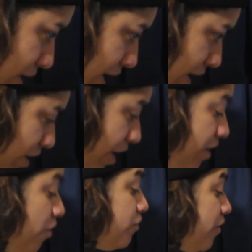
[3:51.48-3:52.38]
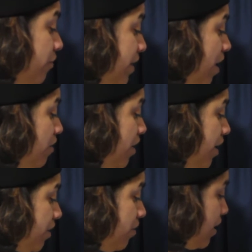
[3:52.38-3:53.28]
8, 9. Oh, so they are
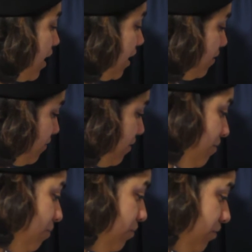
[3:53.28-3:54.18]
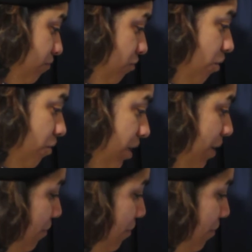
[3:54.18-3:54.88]
9. Okay, so I wasn't wrong.